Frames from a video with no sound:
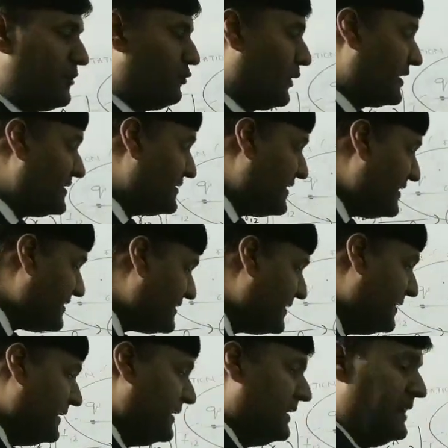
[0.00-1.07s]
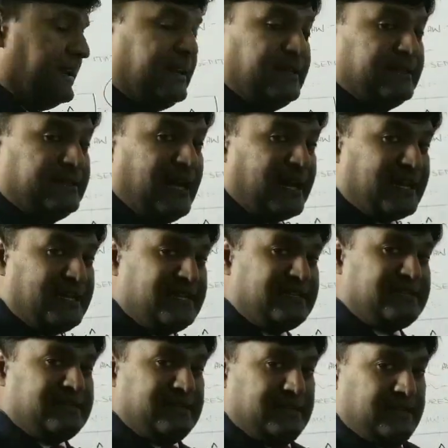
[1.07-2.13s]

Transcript: What is this? That is,